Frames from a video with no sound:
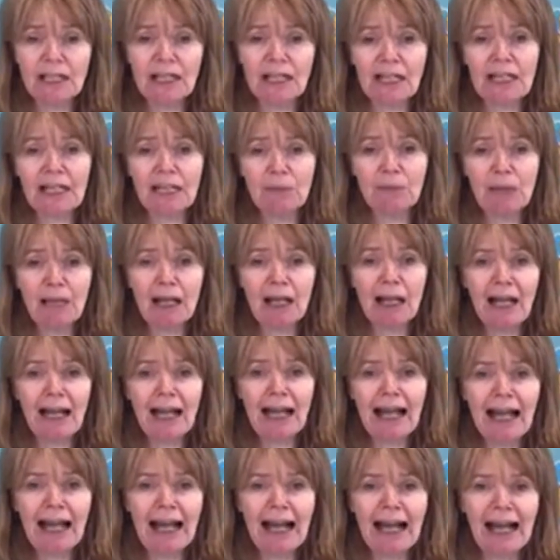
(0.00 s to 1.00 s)
And
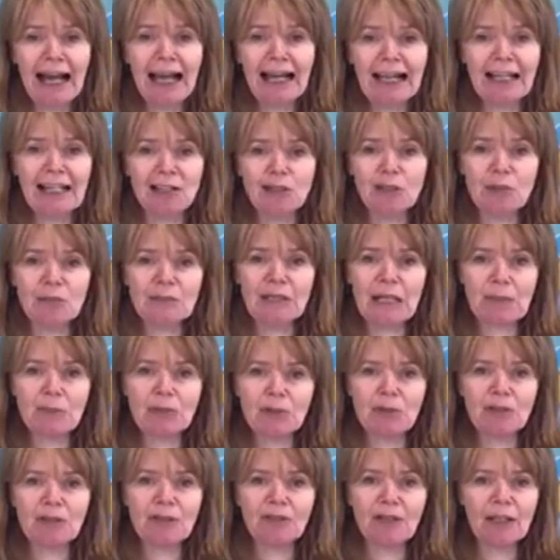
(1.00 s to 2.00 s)
I
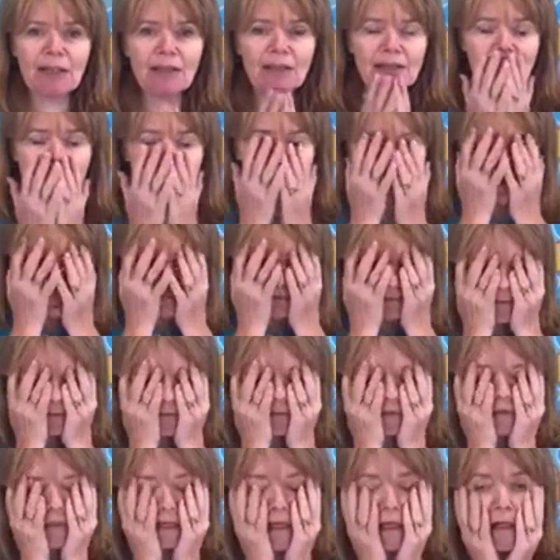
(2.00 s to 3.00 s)
sometimes just felt,
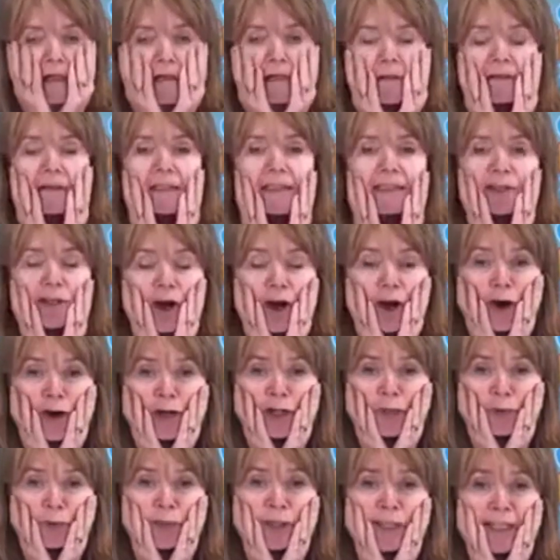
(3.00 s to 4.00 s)
it's
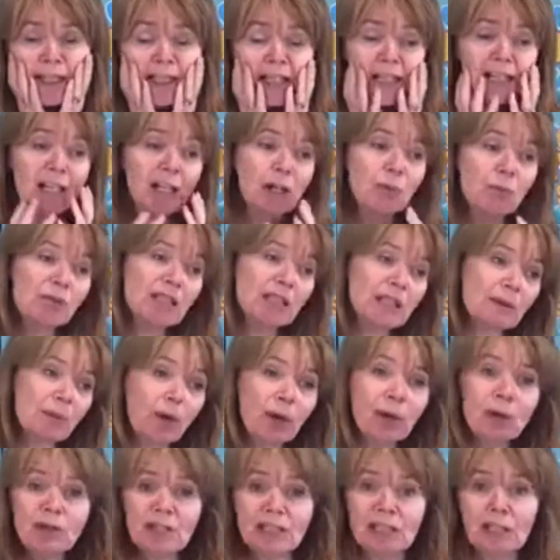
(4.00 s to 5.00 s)
hard work. It was
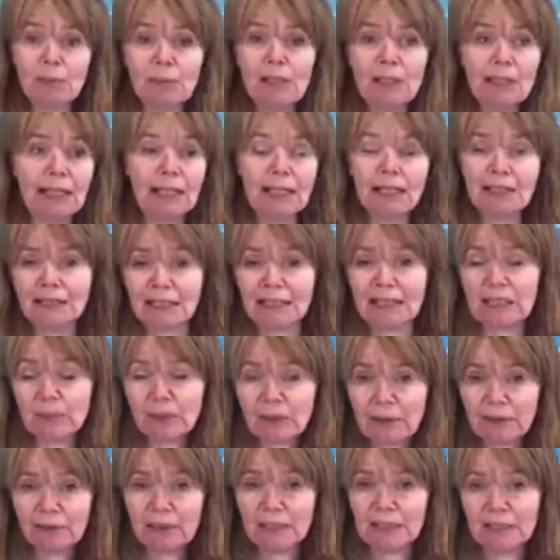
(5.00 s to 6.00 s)
supposed to be a nice
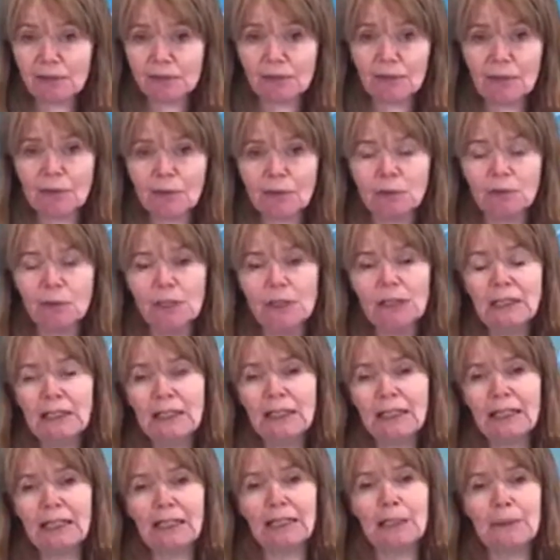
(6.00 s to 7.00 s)
experience for us all.
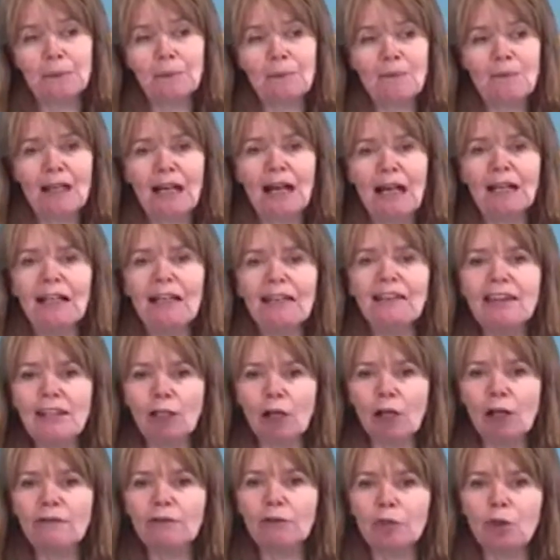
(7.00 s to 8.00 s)
And I
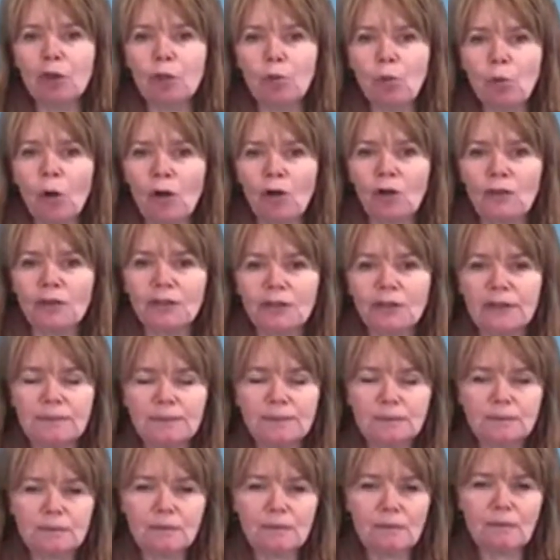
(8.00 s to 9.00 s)
think overall it was.
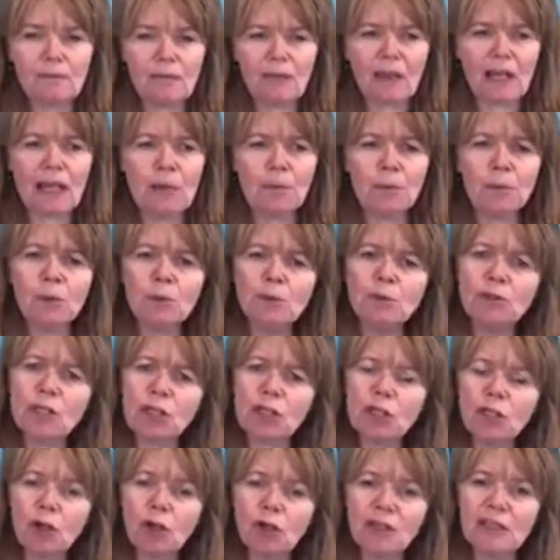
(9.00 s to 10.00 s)
But there were
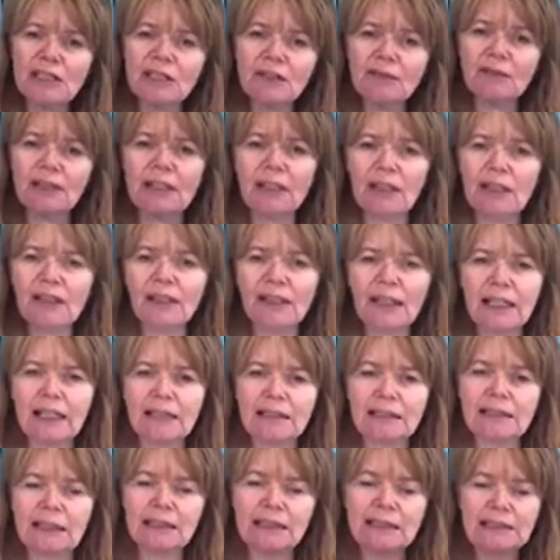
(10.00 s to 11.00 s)
just lots of little
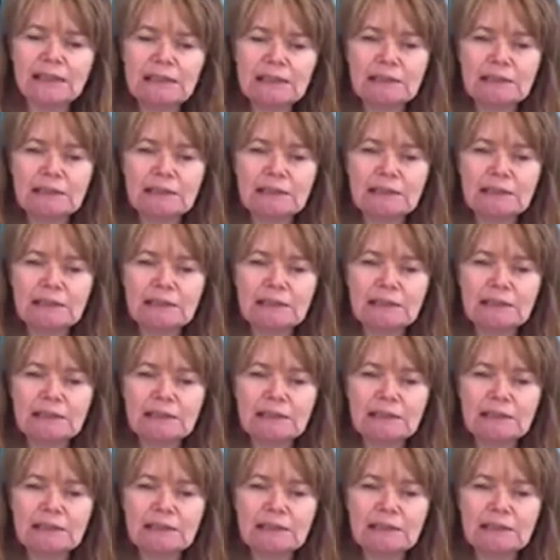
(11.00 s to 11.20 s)
things that